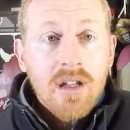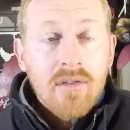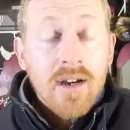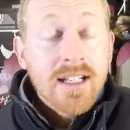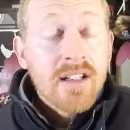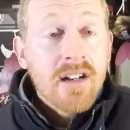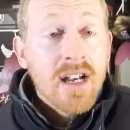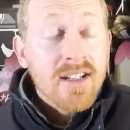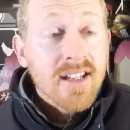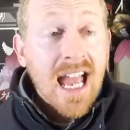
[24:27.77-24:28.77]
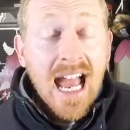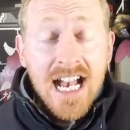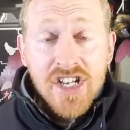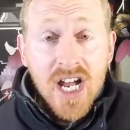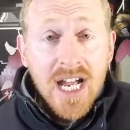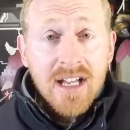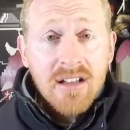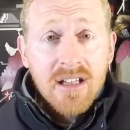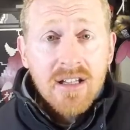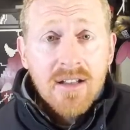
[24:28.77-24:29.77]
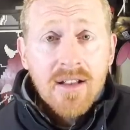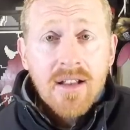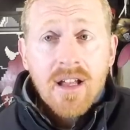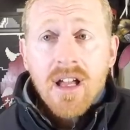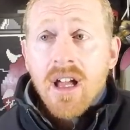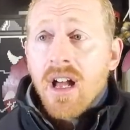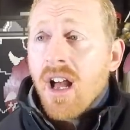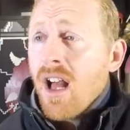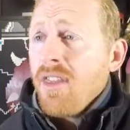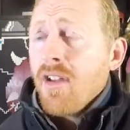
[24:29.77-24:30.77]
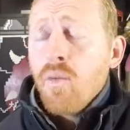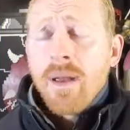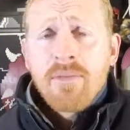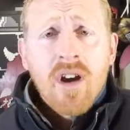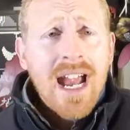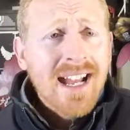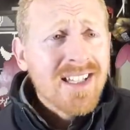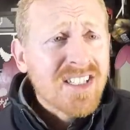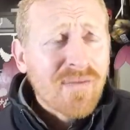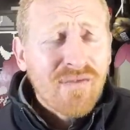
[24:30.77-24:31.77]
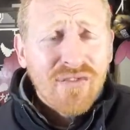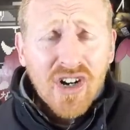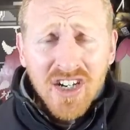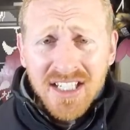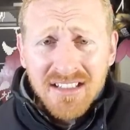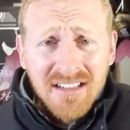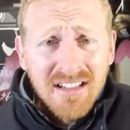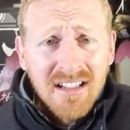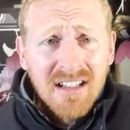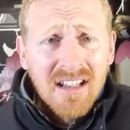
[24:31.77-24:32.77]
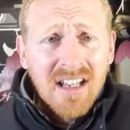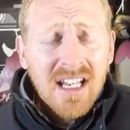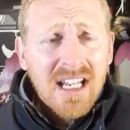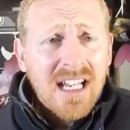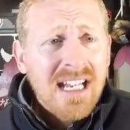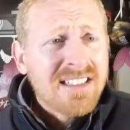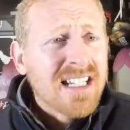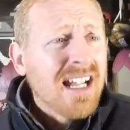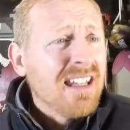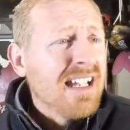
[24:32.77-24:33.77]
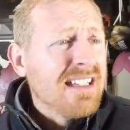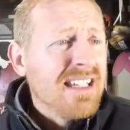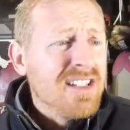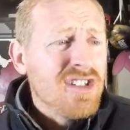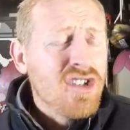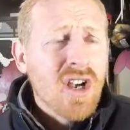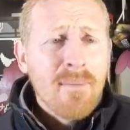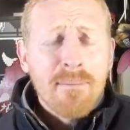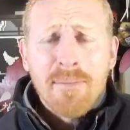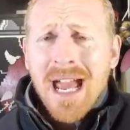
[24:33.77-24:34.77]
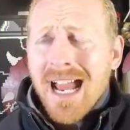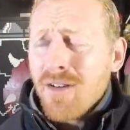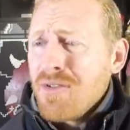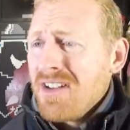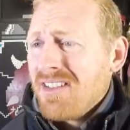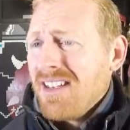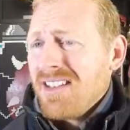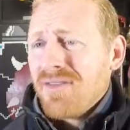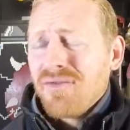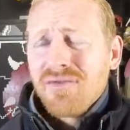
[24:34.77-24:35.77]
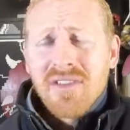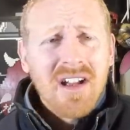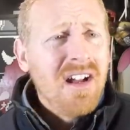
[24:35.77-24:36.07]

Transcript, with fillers: Richter is agile. The whip cracking's fun. He's got like this jump backwards, this...